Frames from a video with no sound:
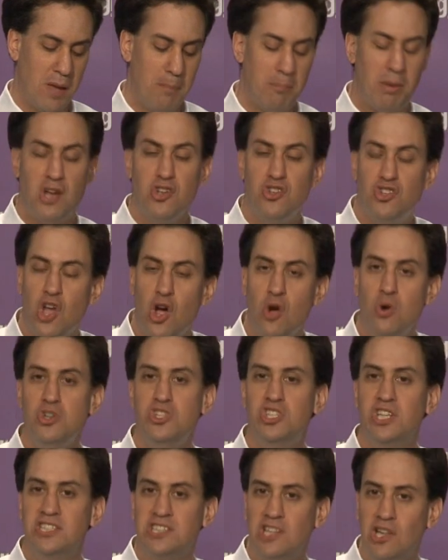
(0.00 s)
But
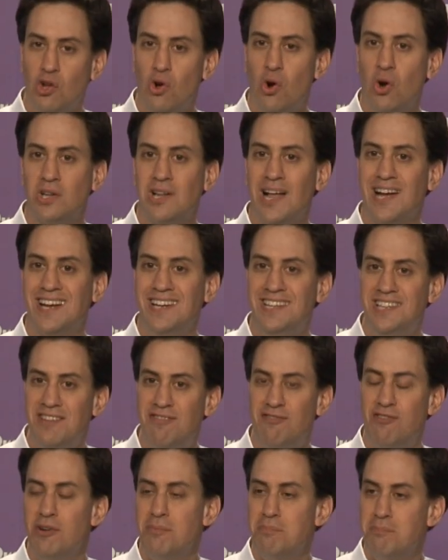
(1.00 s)
don't just look like a
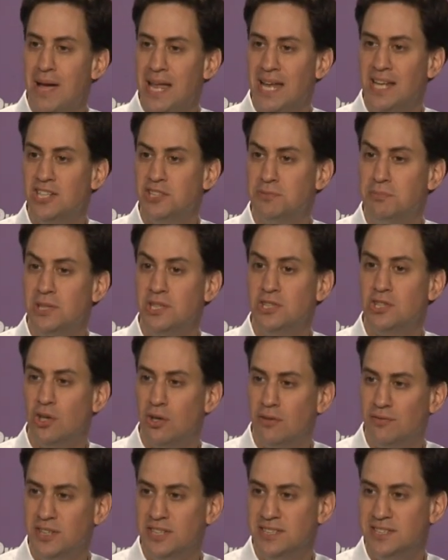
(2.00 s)
different management
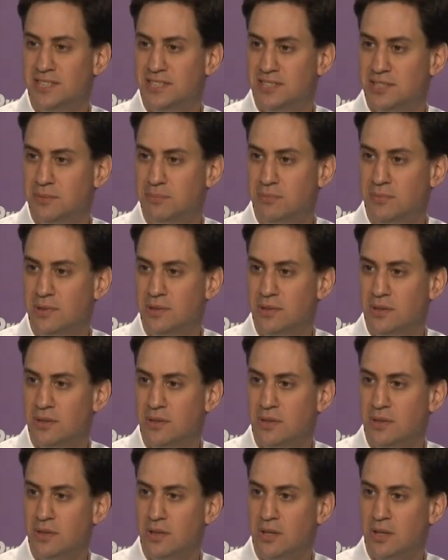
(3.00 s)
of the system.
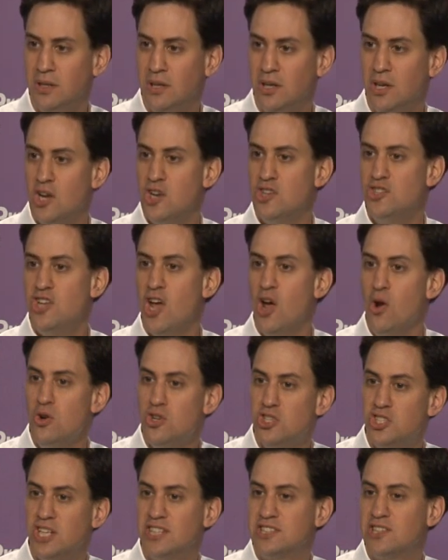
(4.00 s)

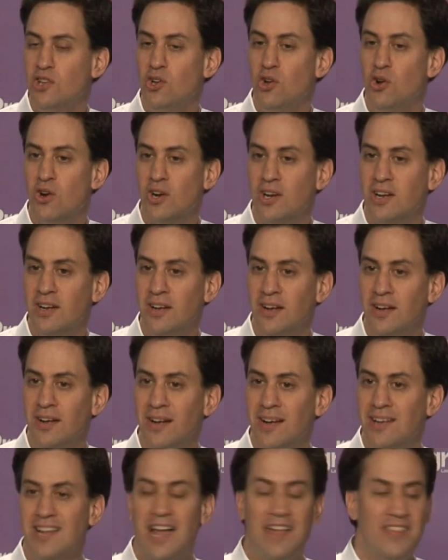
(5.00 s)
Don't just look
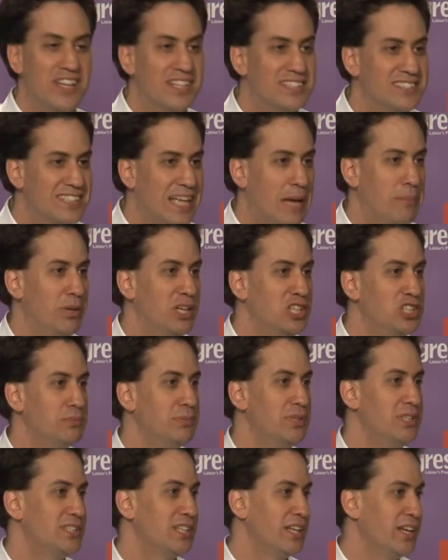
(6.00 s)
like the
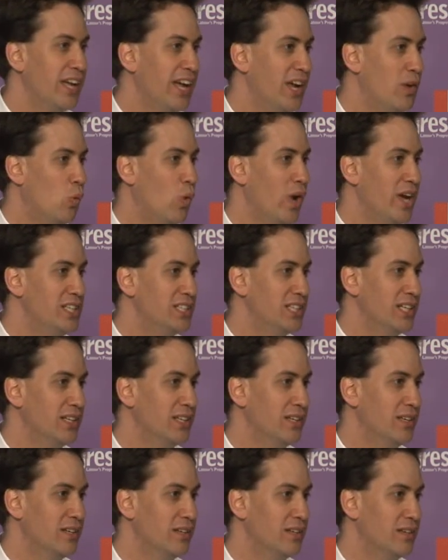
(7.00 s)
establishment in waiting,
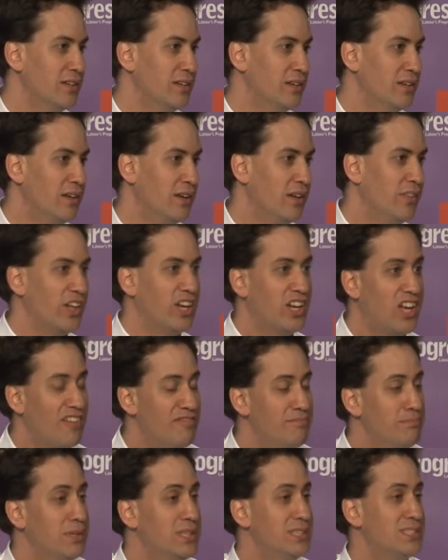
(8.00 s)
the
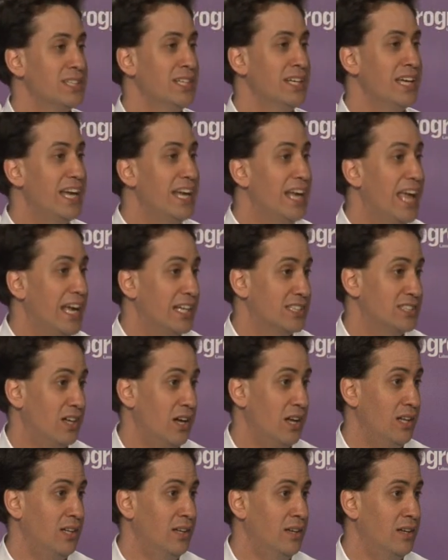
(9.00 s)
government in
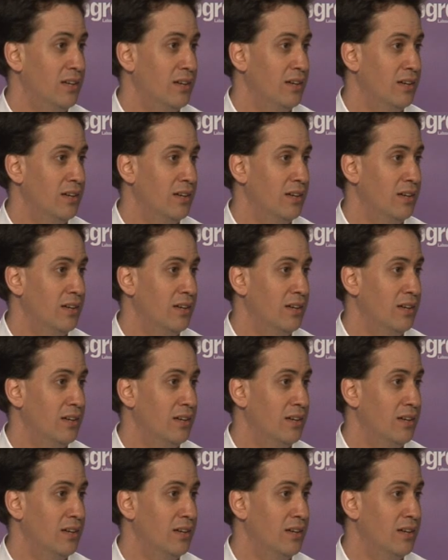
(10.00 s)
exile,